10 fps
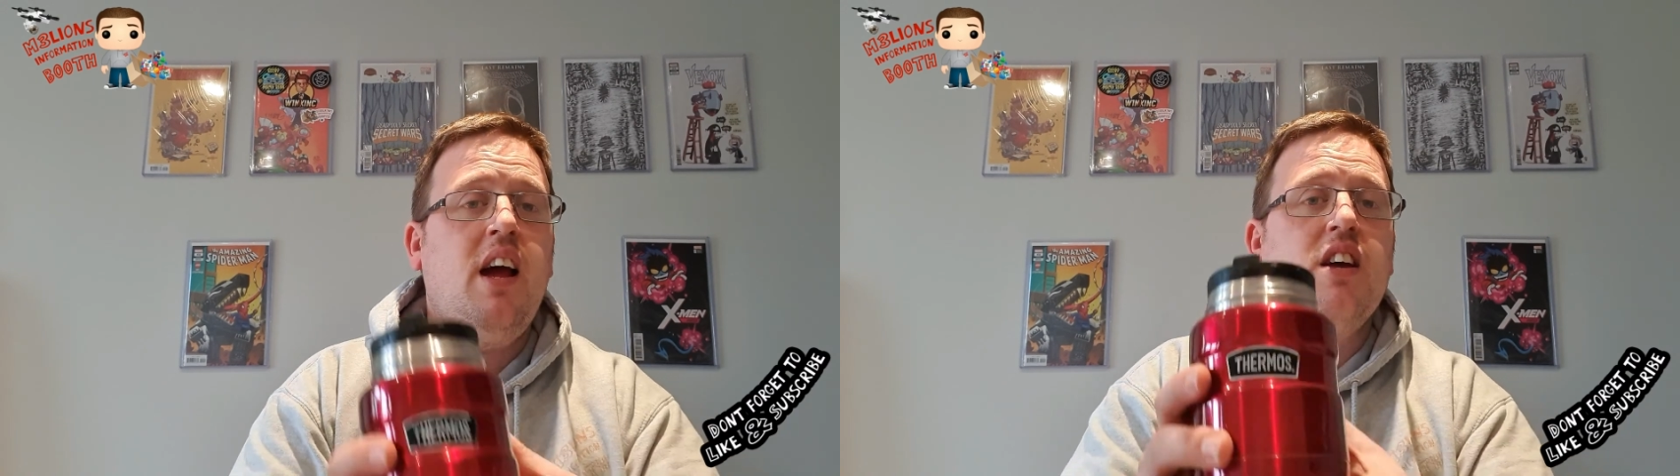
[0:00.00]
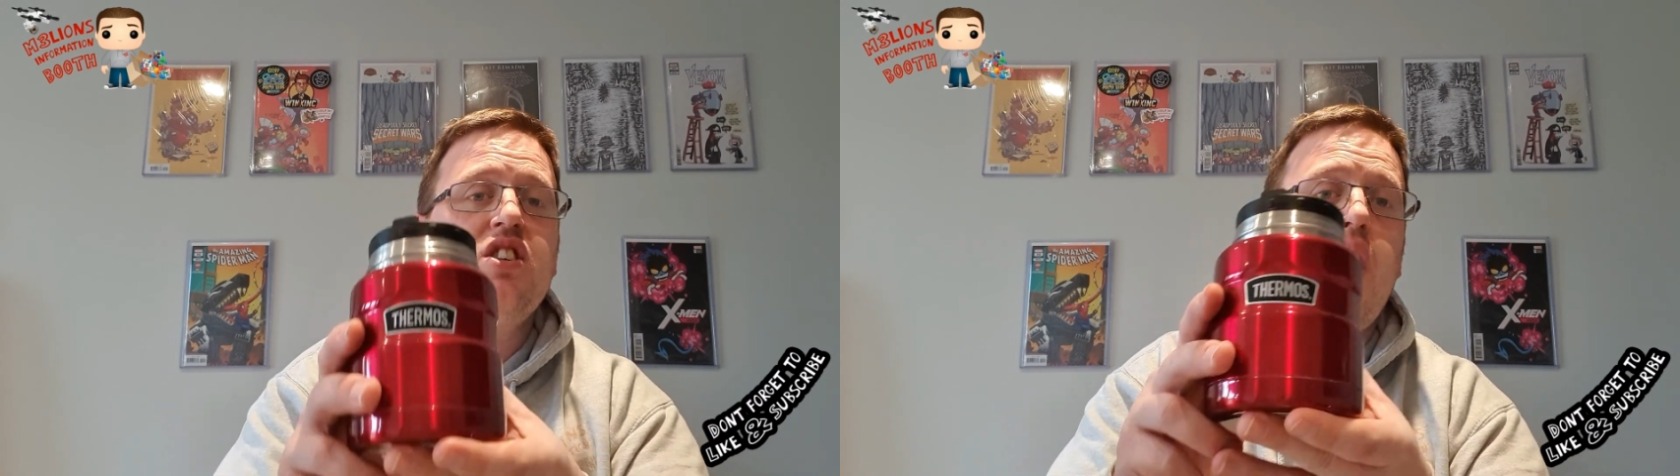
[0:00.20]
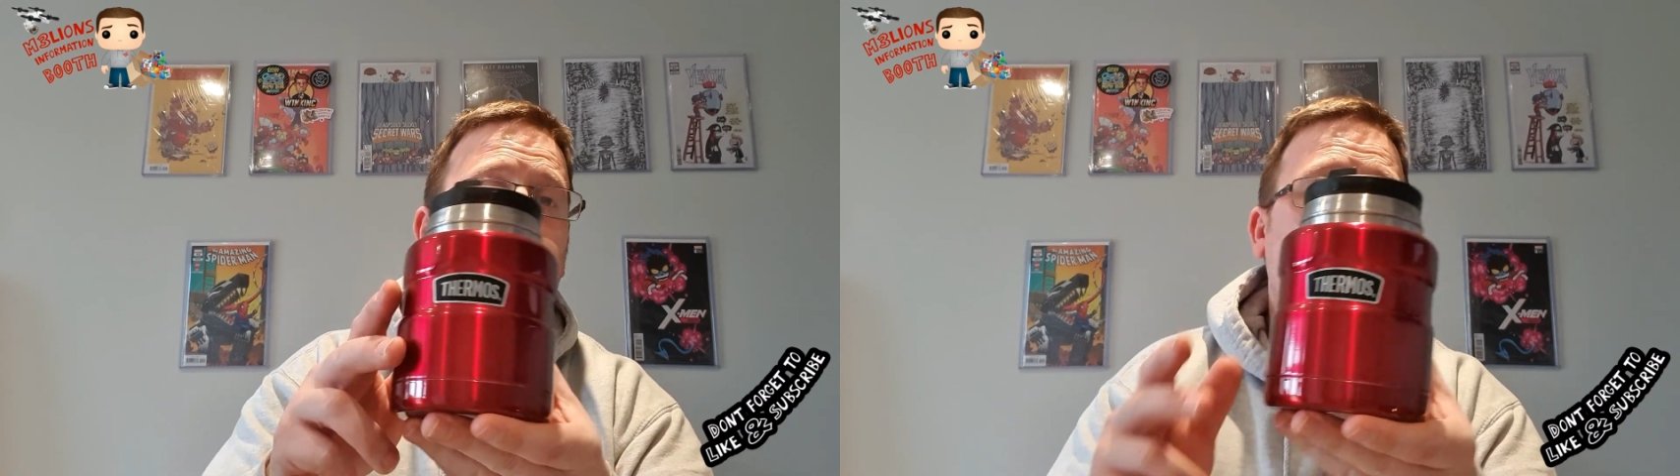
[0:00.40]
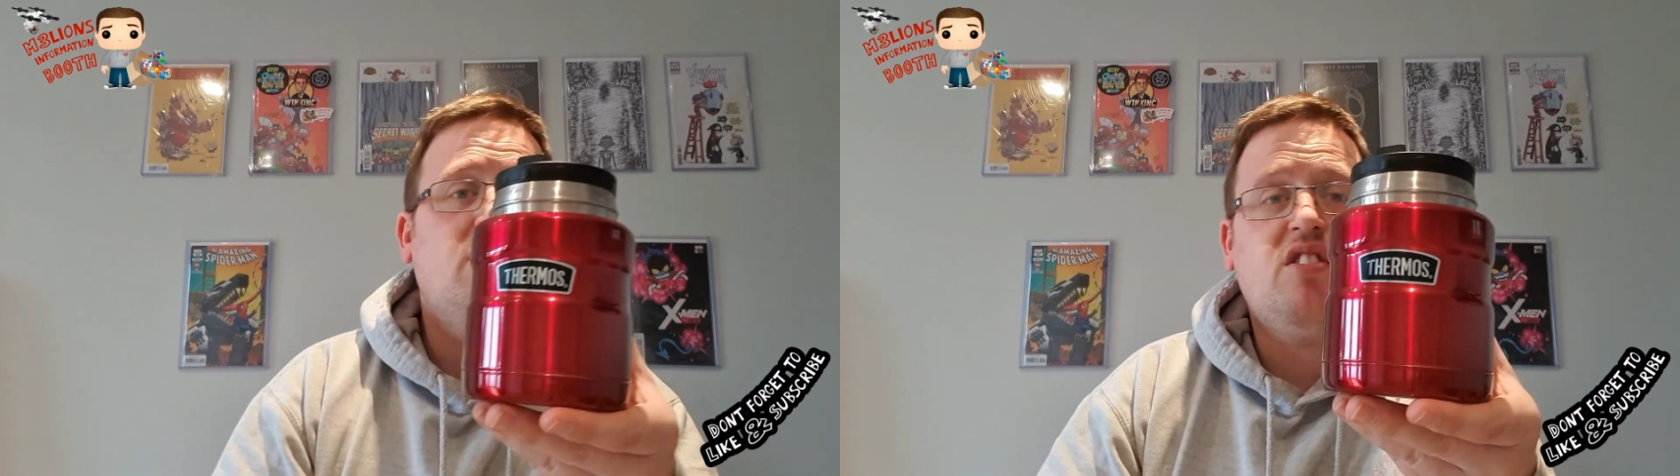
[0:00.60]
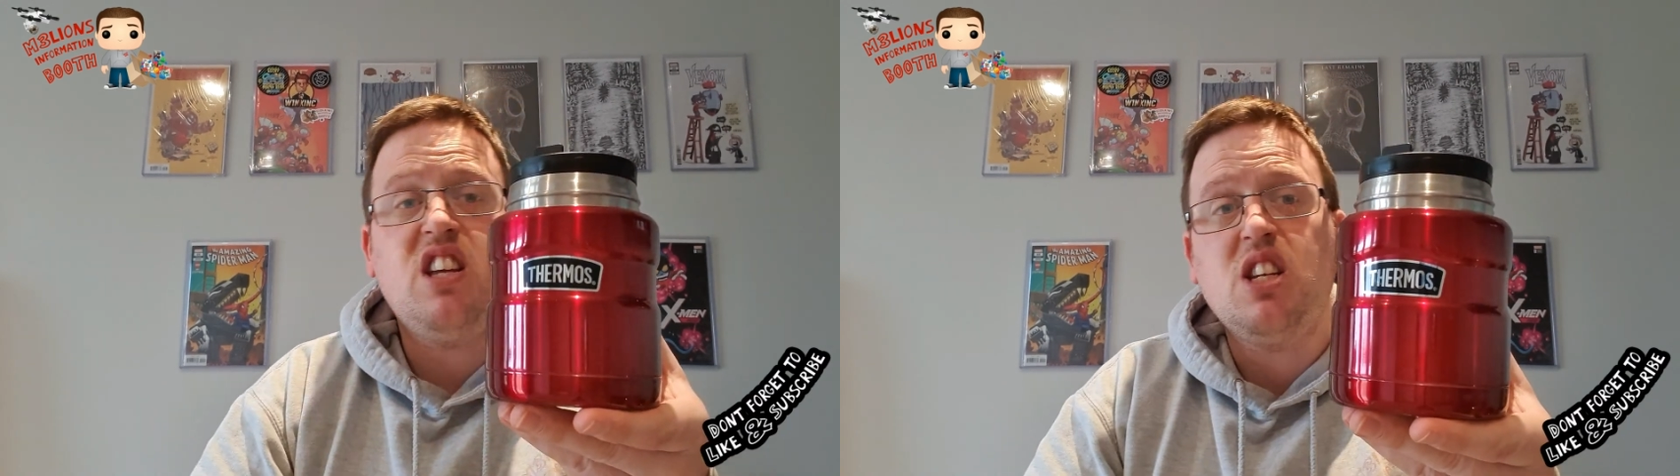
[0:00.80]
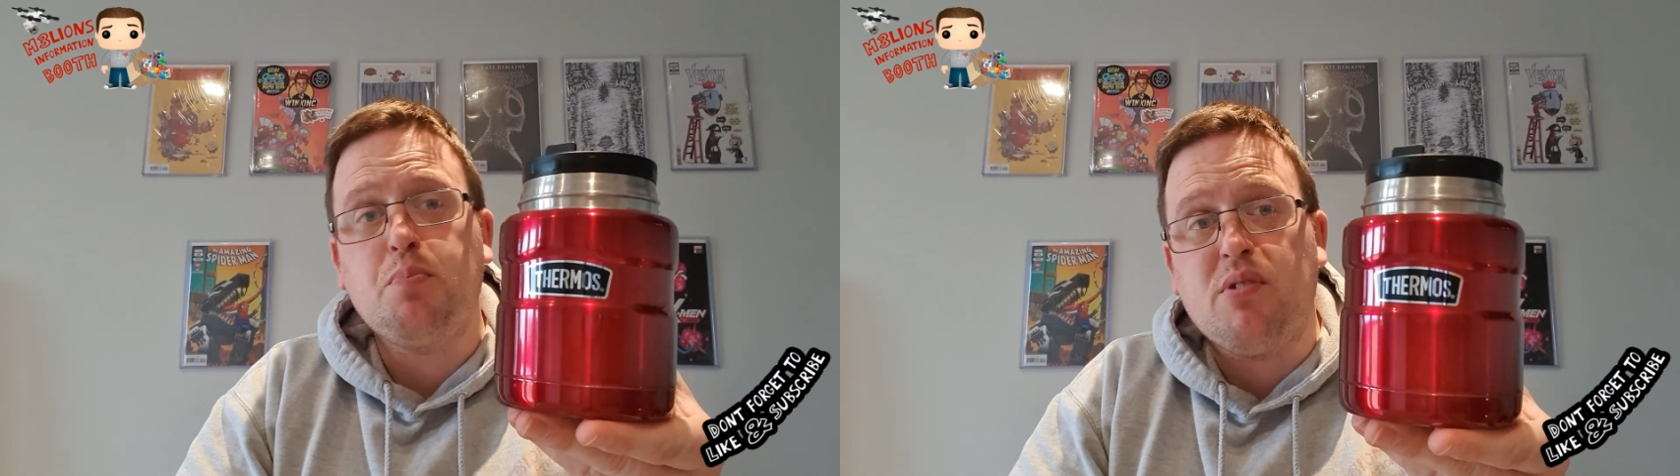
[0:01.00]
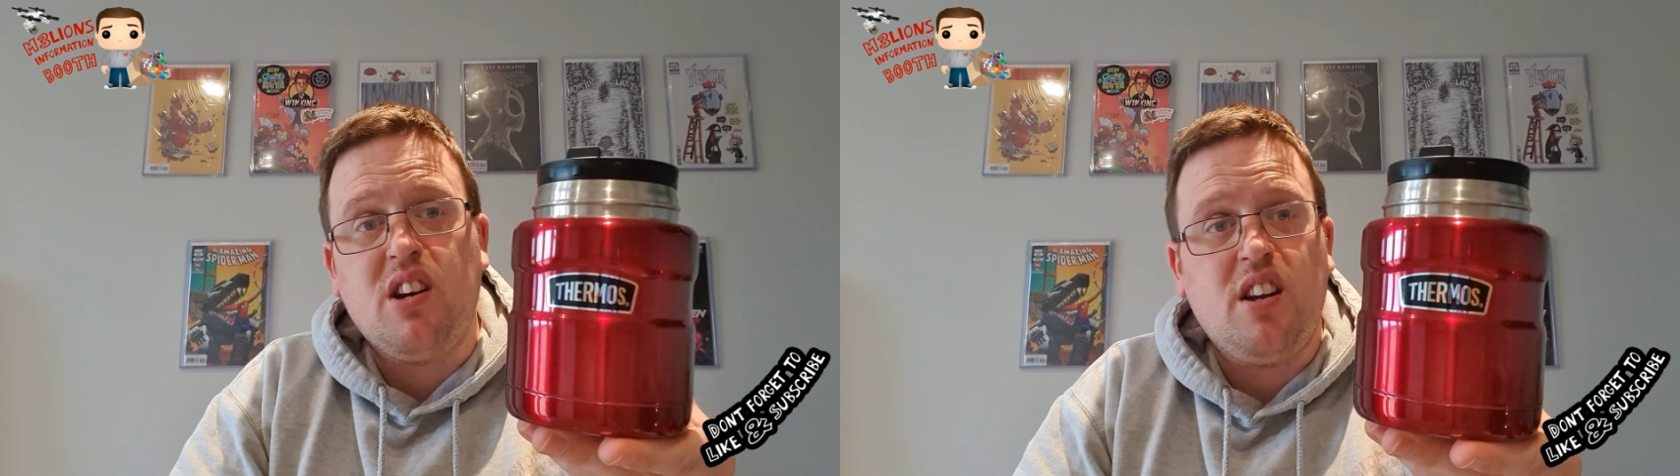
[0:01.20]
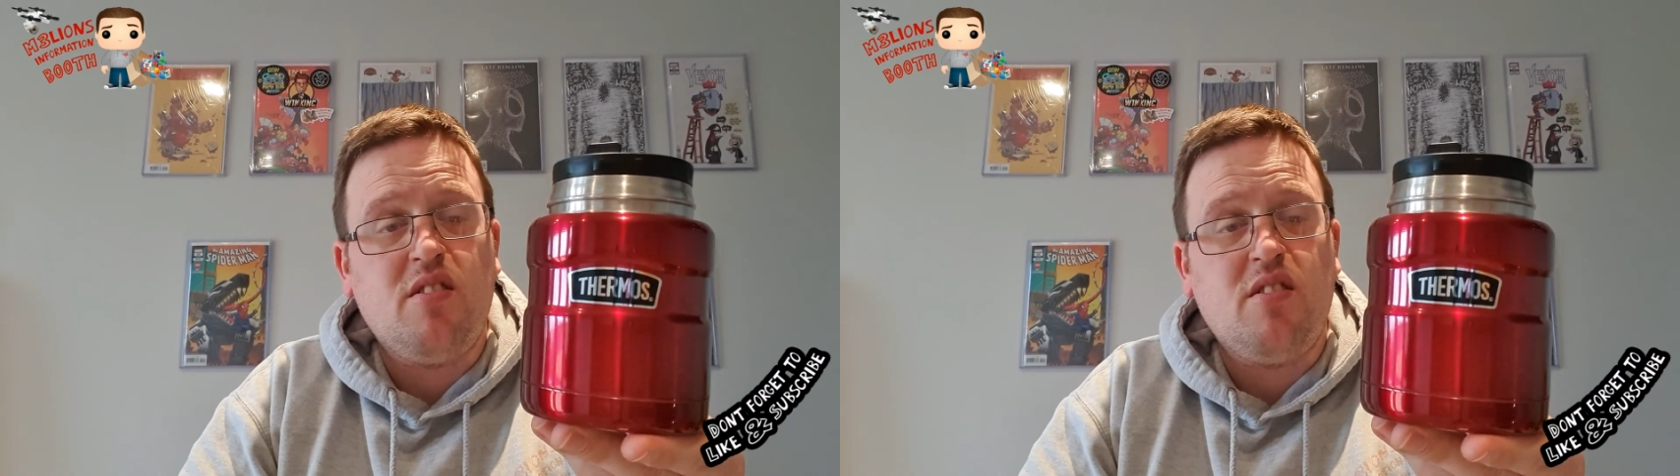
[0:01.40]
So this is brilliant.